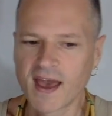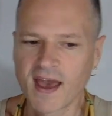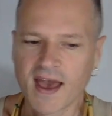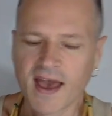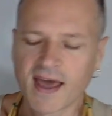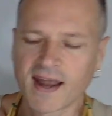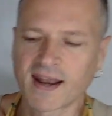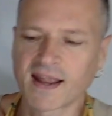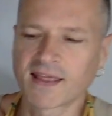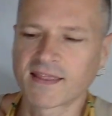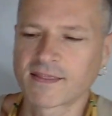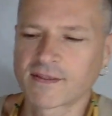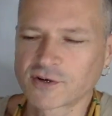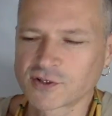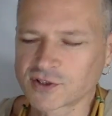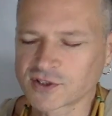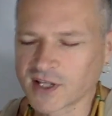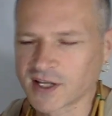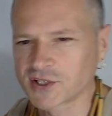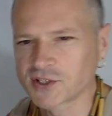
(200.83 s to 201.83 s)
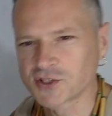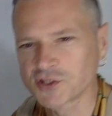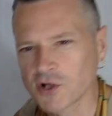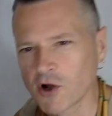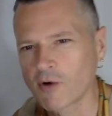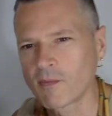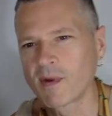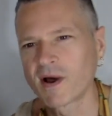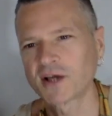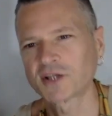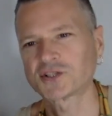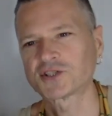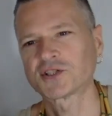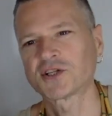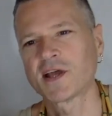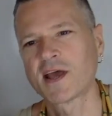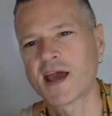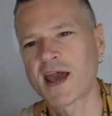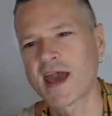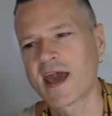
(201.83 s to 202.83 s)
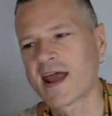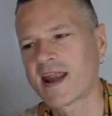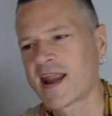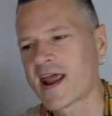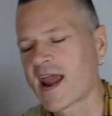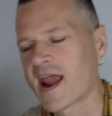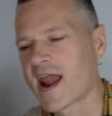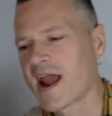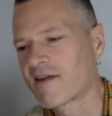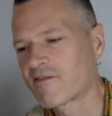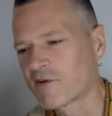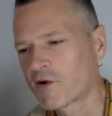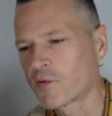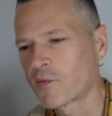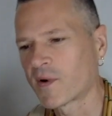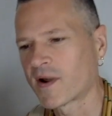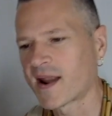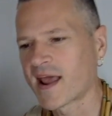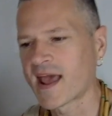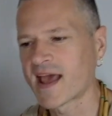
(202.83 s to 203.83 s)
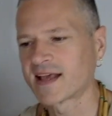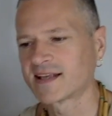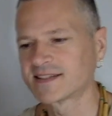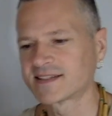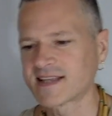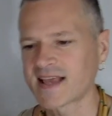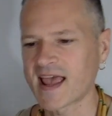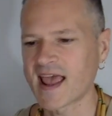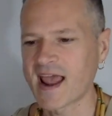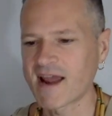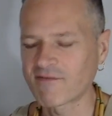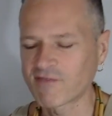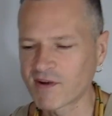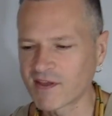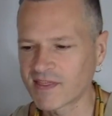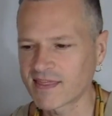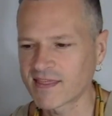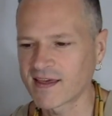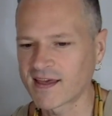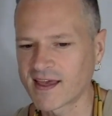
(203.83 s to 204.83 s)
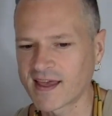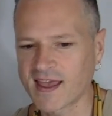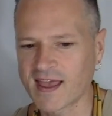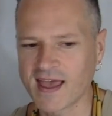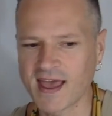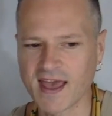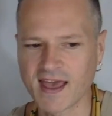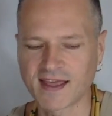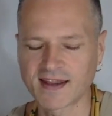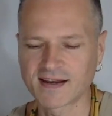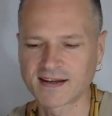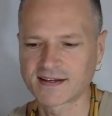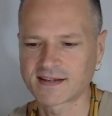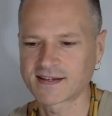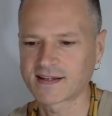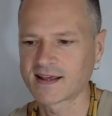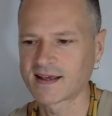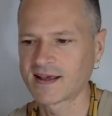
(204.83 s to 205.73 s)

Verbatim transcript: and there's like so much, and everyone has everything, and